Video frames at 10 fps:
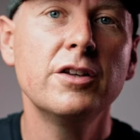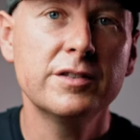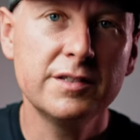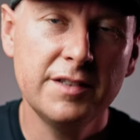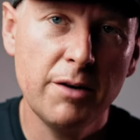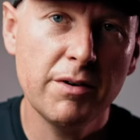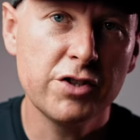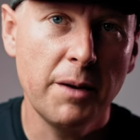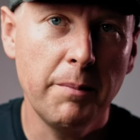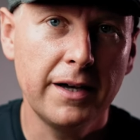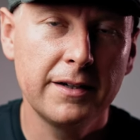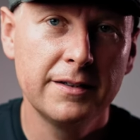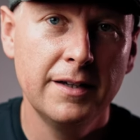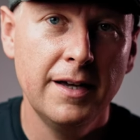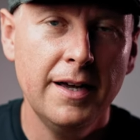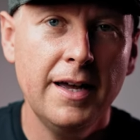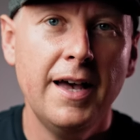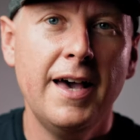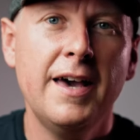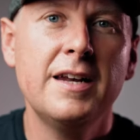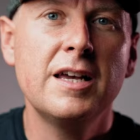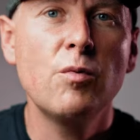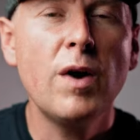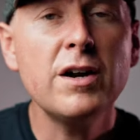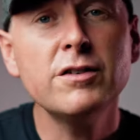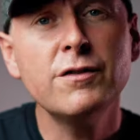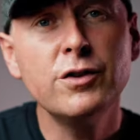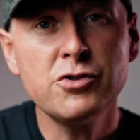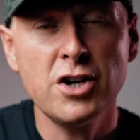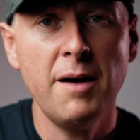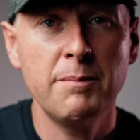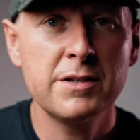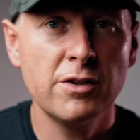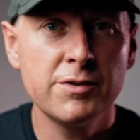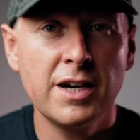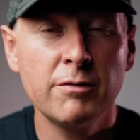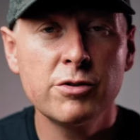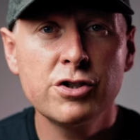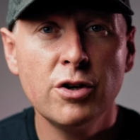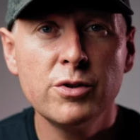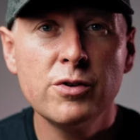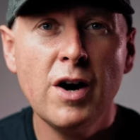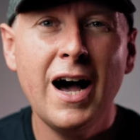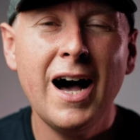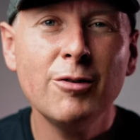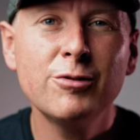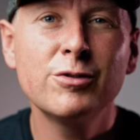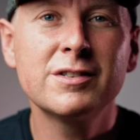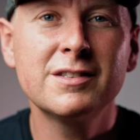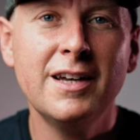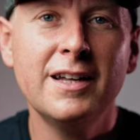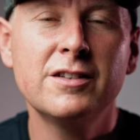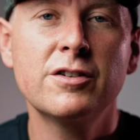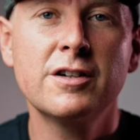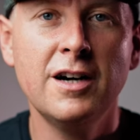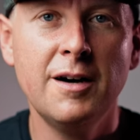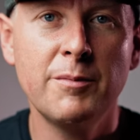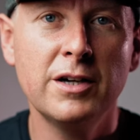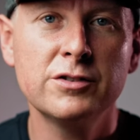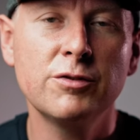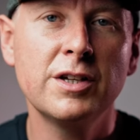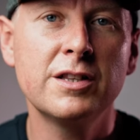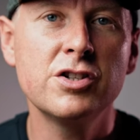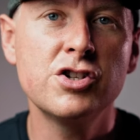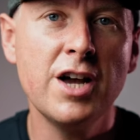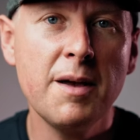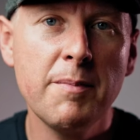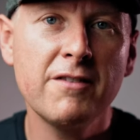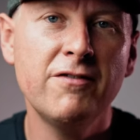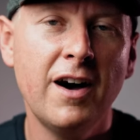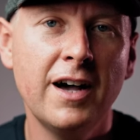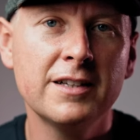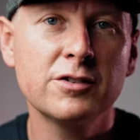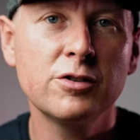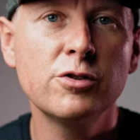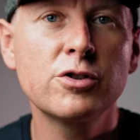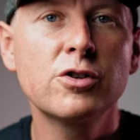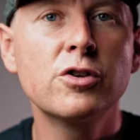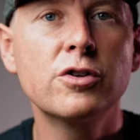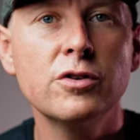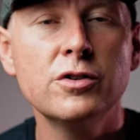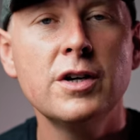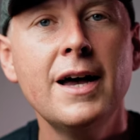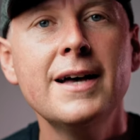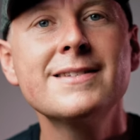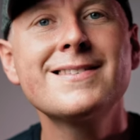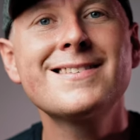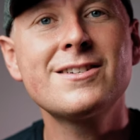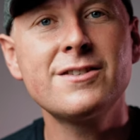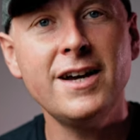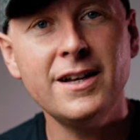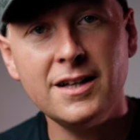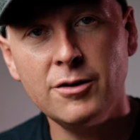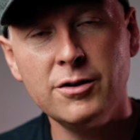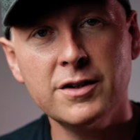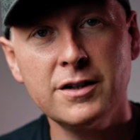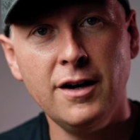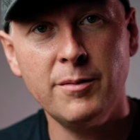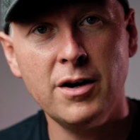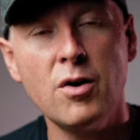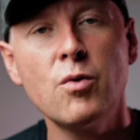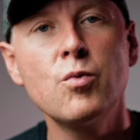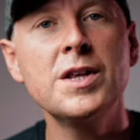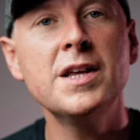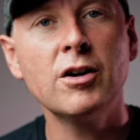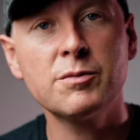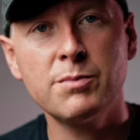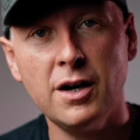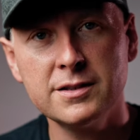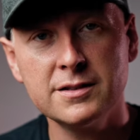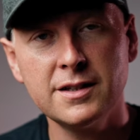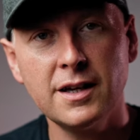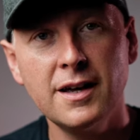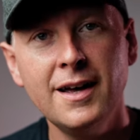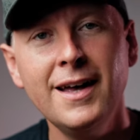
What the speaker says: stay with JPEG. And in one of the future episodes, I will show you how to set your camera so that JPEG files look good straight out of the camera without processing.